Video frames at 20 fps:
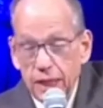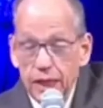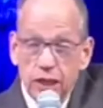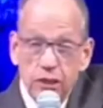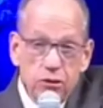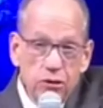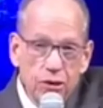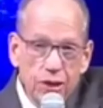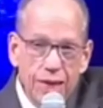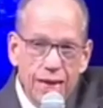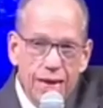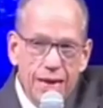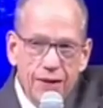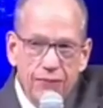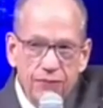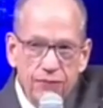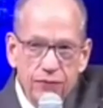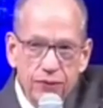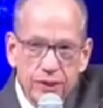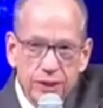and that of your
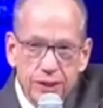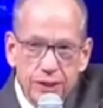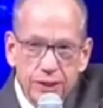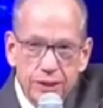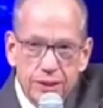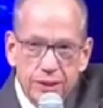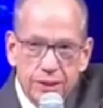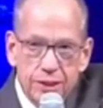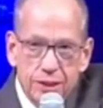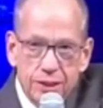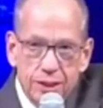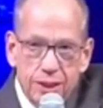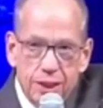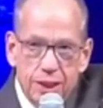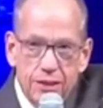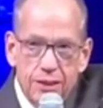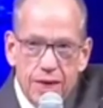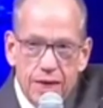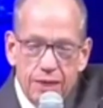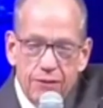family
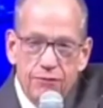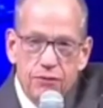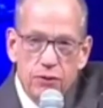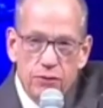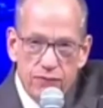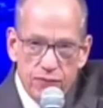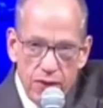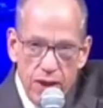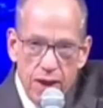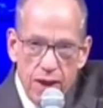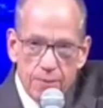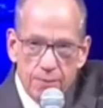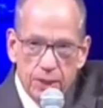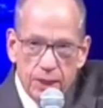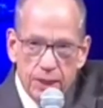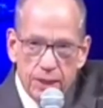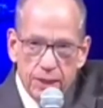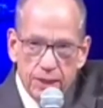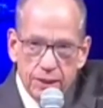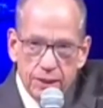and that of your
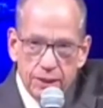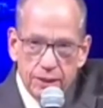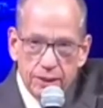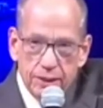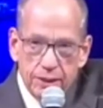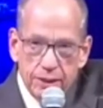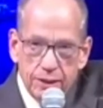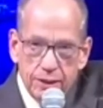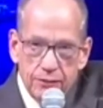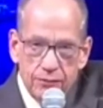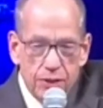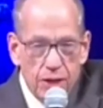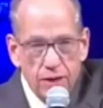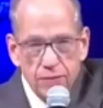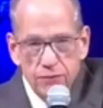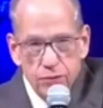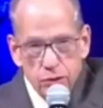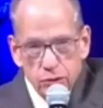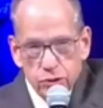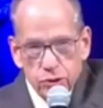church. God
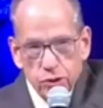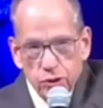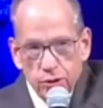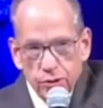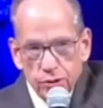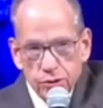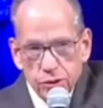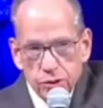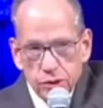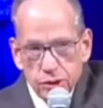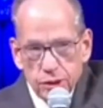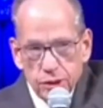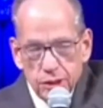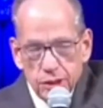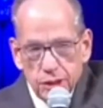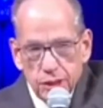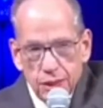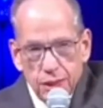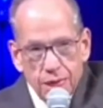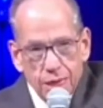bless you. We love you.
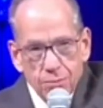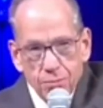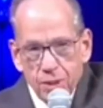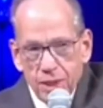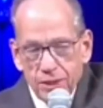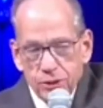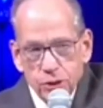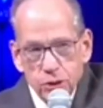It is our